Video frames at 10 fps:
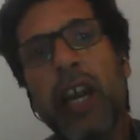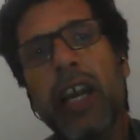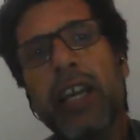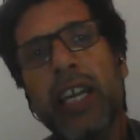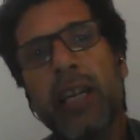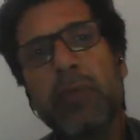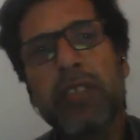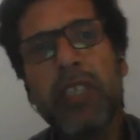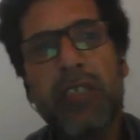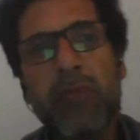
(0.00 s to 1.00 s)
and
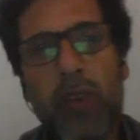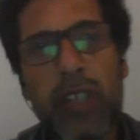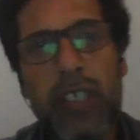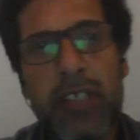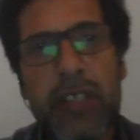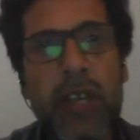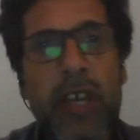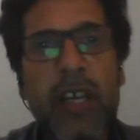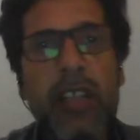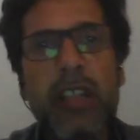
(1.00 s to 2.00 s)
administrative bodies,
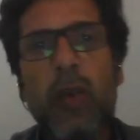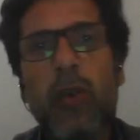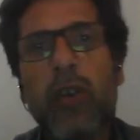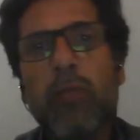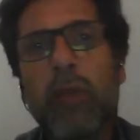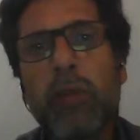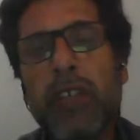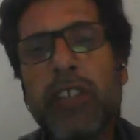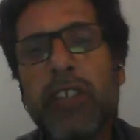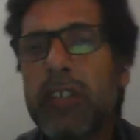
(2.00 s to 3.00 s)
the local
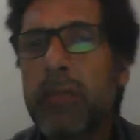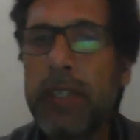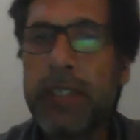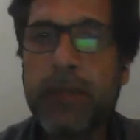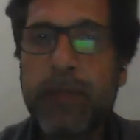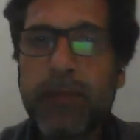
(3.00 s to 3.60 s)
population split.